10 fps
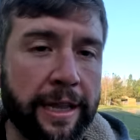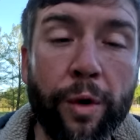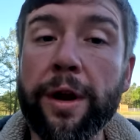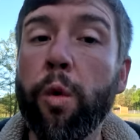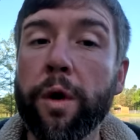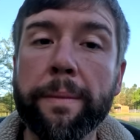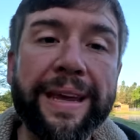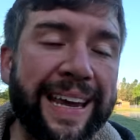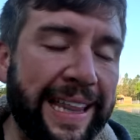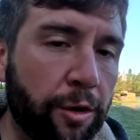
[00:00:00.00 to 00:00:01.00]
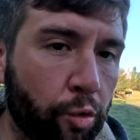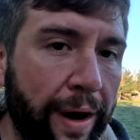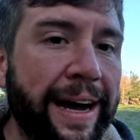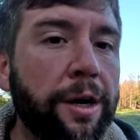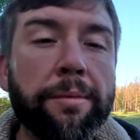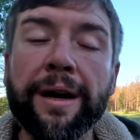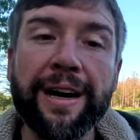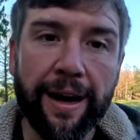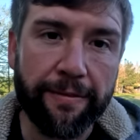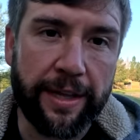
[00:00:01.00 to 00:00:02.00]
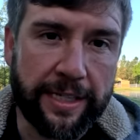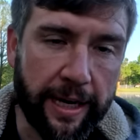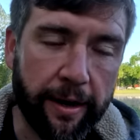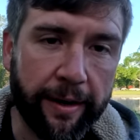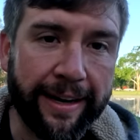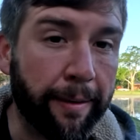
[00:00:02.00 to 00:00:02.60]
We don't want to be in the realm of this area,